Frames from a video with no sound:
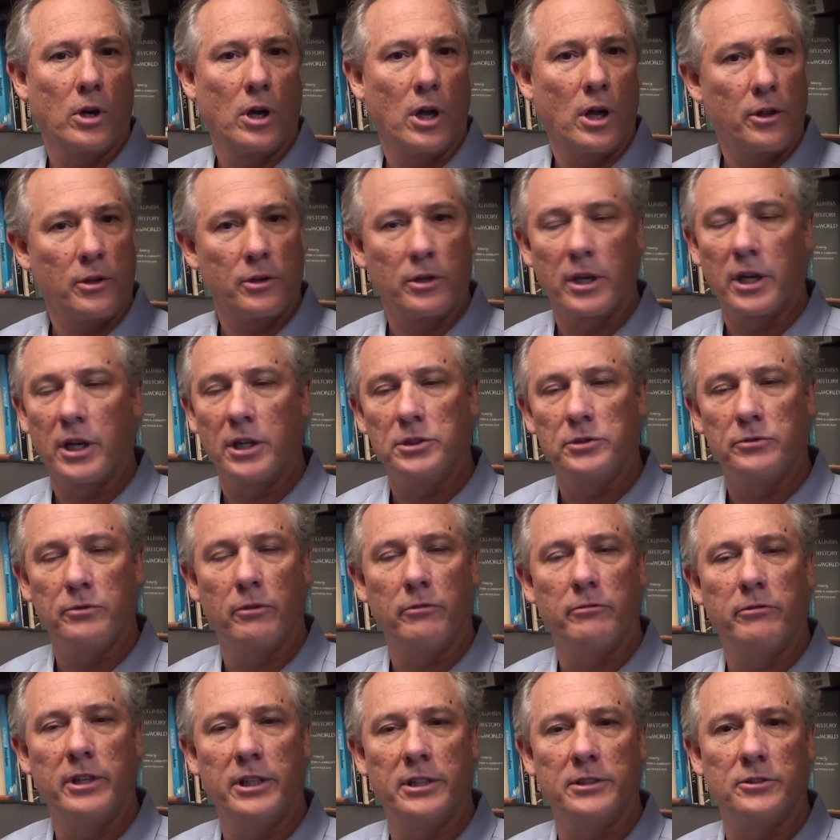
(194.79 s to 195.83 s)
other kinds of
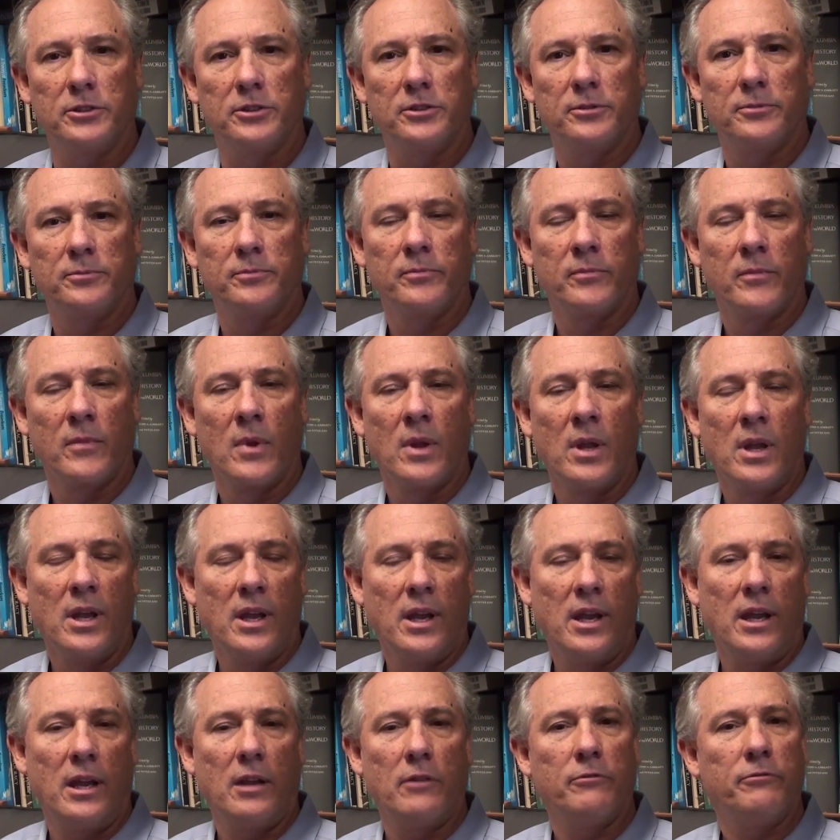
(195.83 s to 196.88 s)
events.
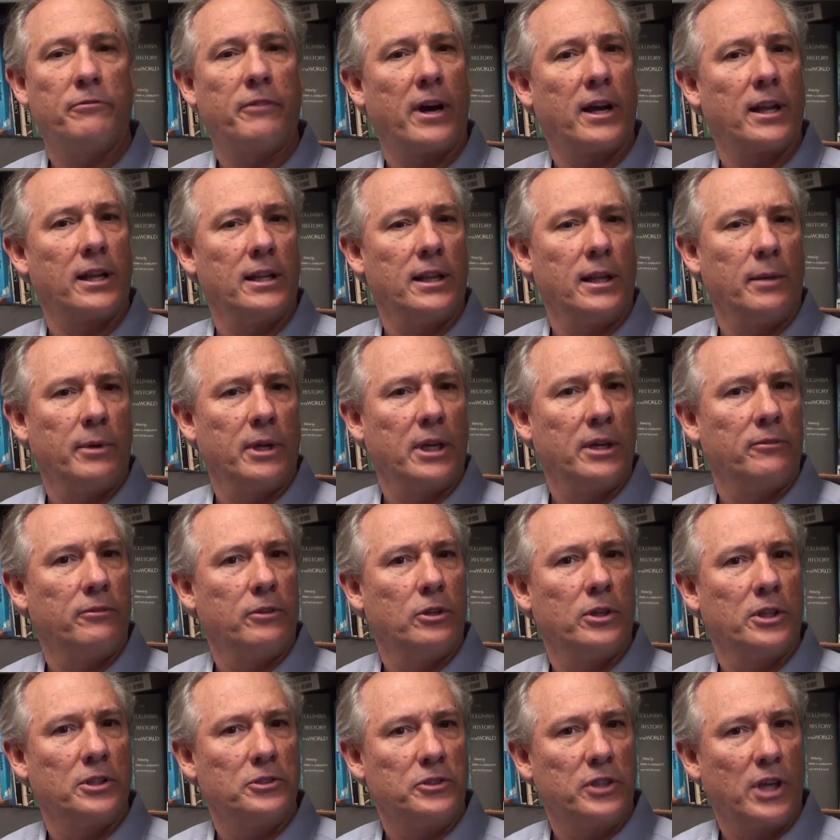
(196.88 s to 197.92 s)
And finally, let me give
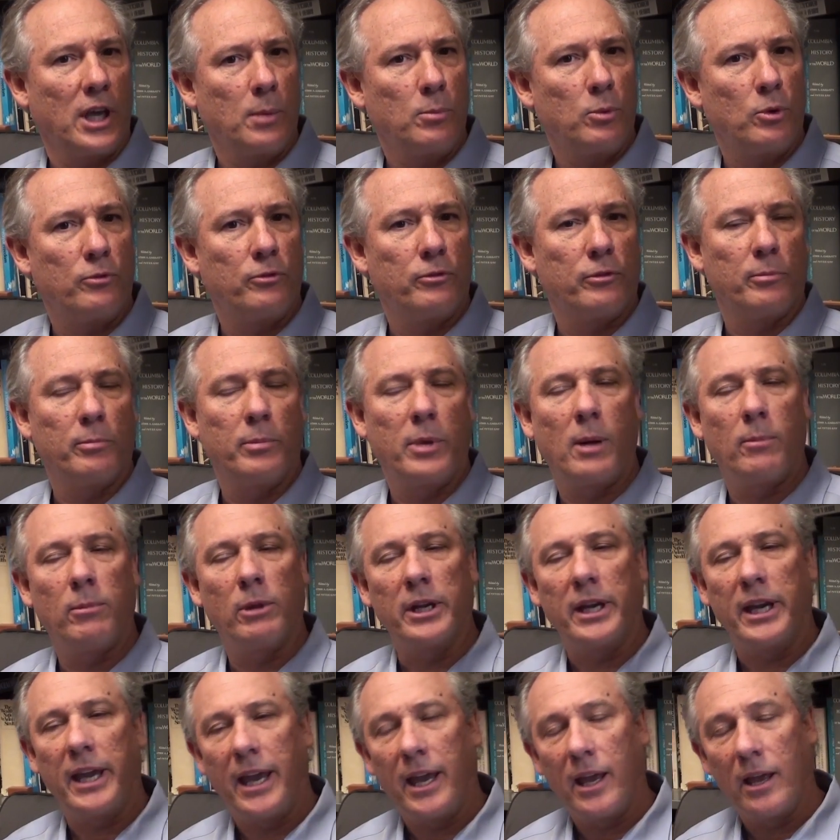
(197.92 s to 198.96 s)
you an example from
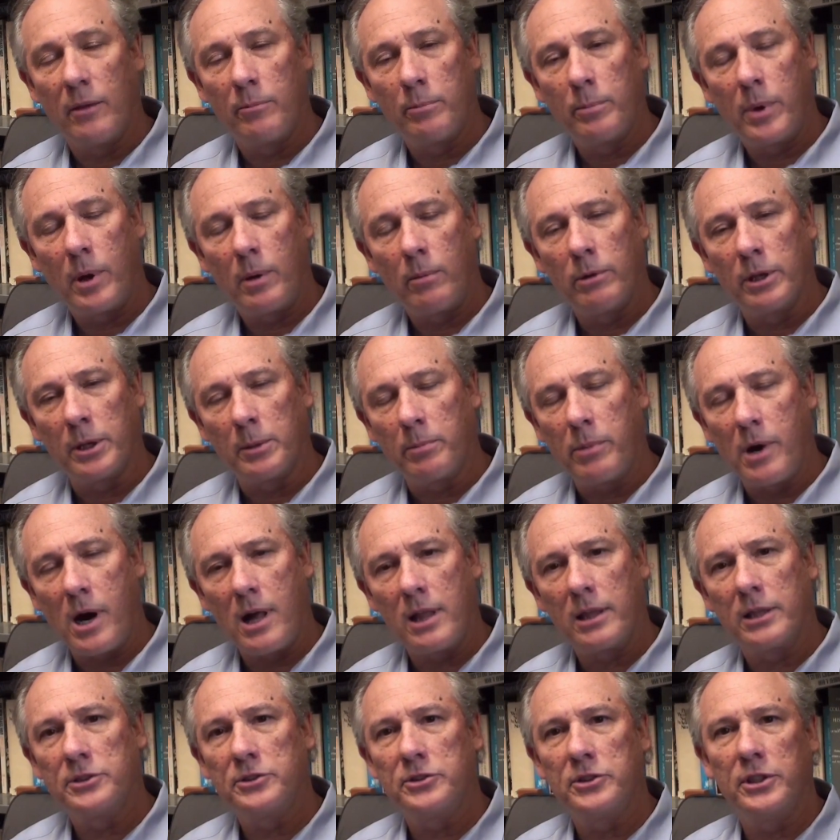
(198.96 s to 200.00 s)
public
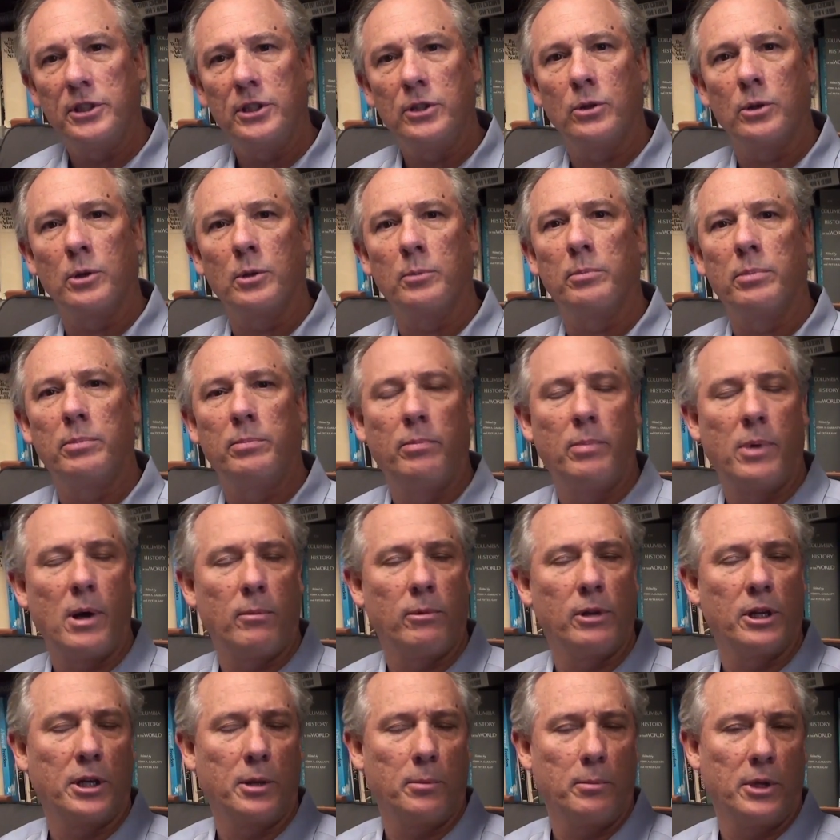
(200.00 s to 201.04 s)
policy or
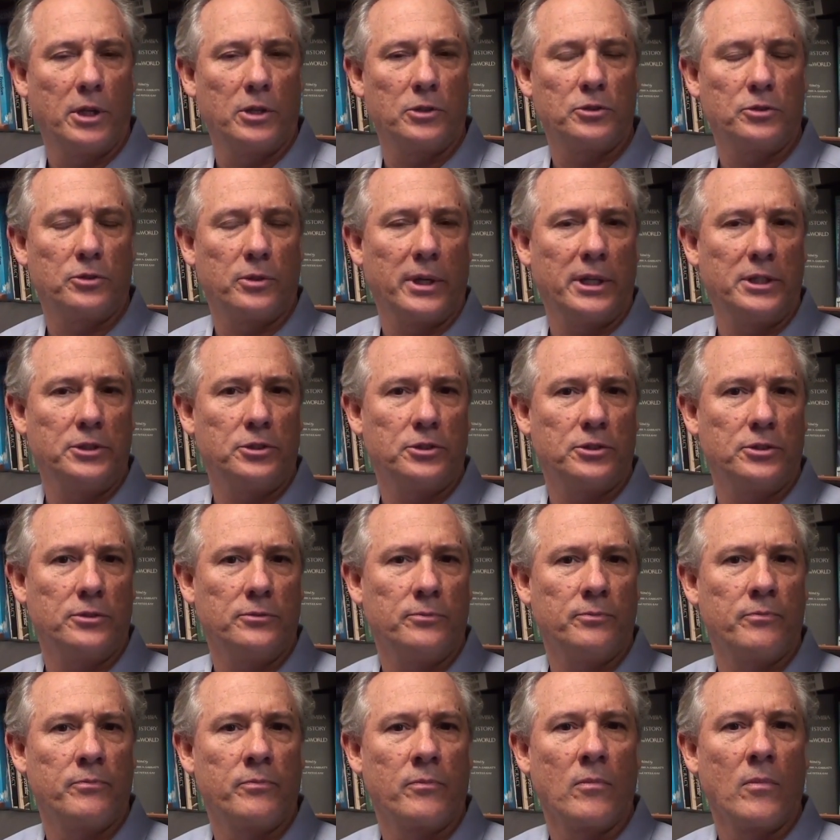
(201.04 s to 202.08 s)
public administration.
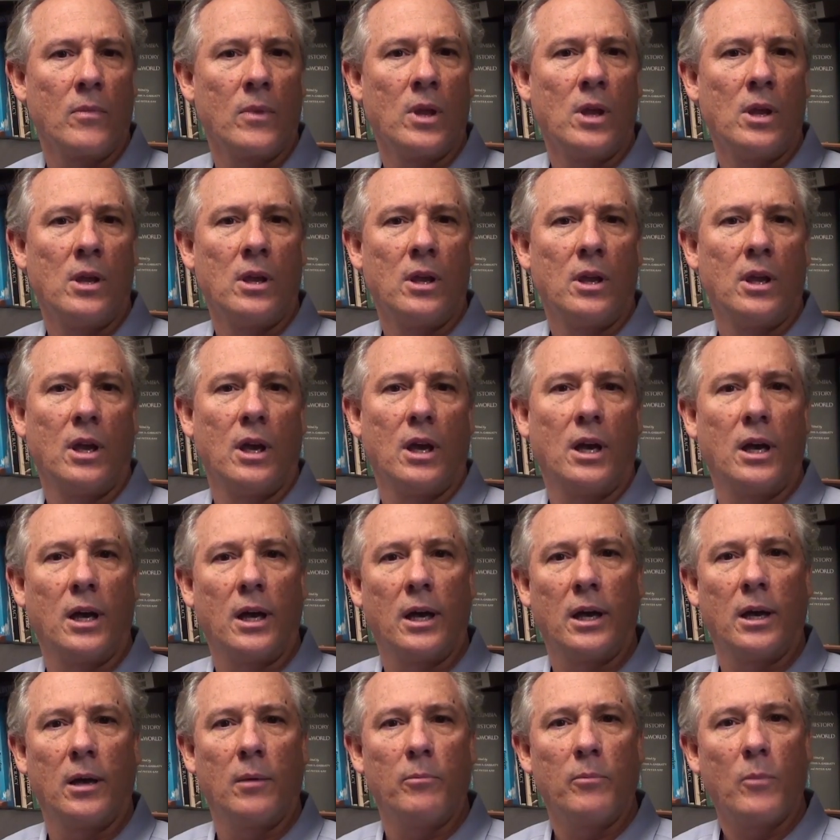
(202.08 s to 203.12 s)

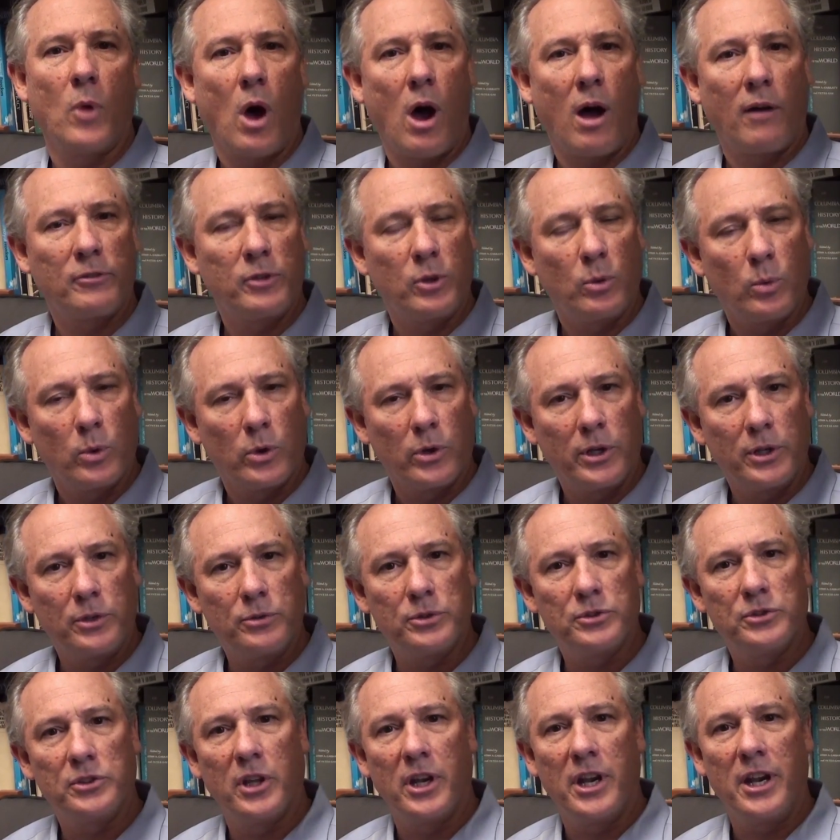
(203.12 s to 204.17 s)
Often we're
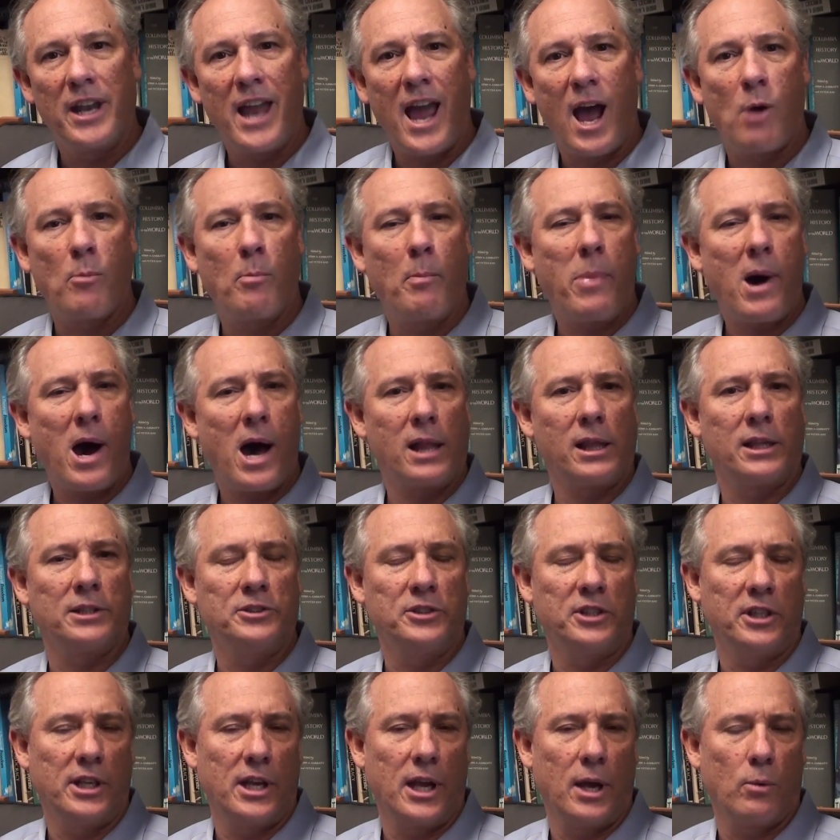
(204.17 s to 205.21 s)
interested in how
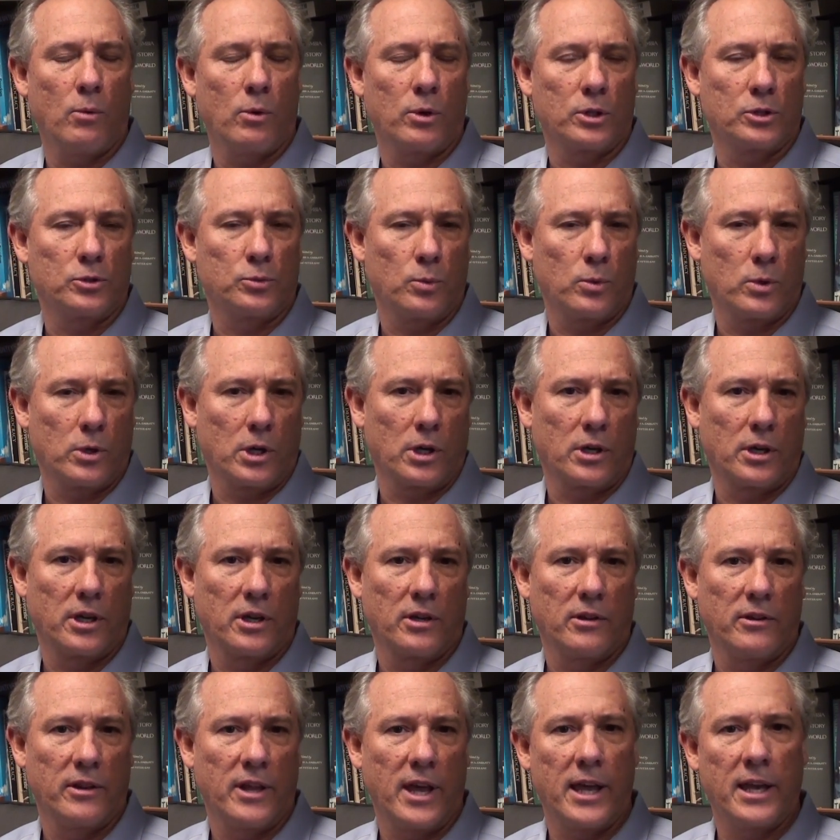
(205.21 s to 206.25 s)
policy networks work.
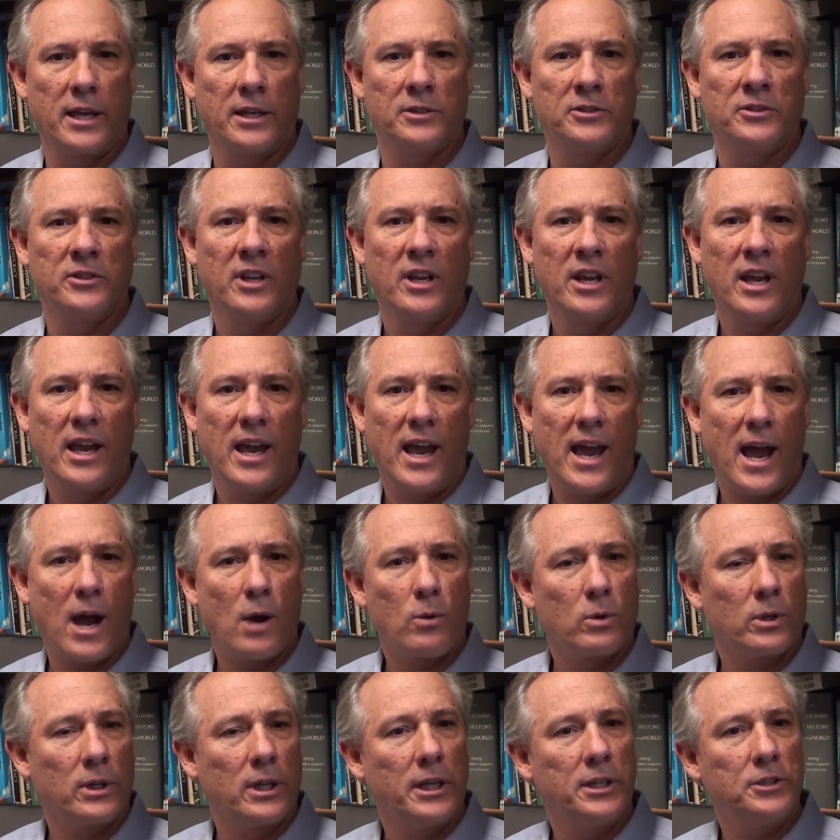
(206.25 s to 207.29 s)
That is,
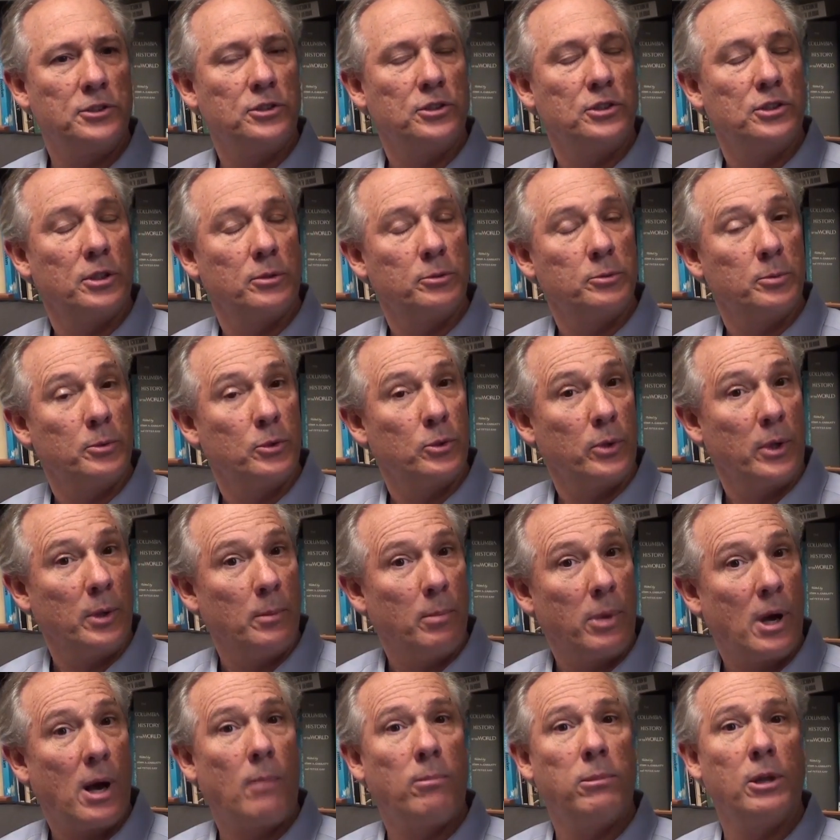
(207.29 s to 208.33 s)
how relationships between
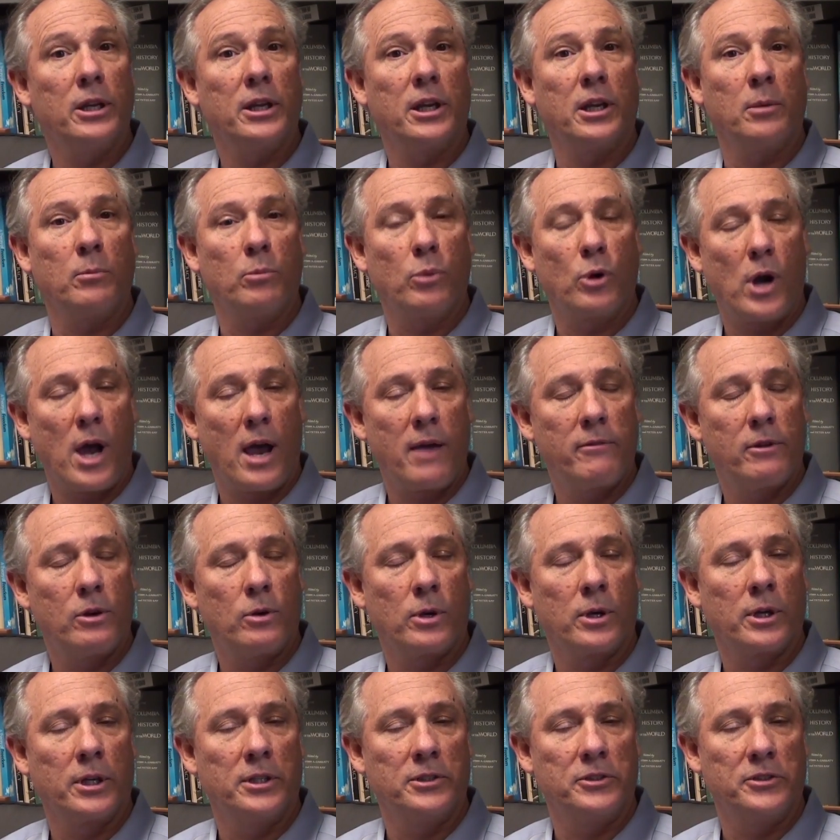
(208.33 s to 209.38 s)
public and private
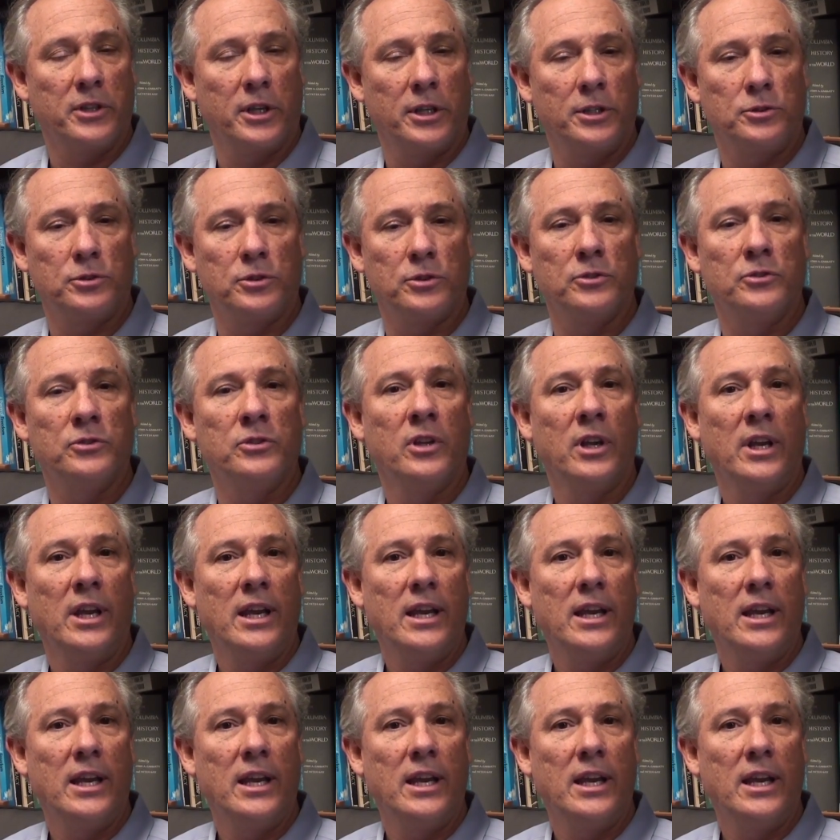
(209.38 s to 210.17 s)
organizations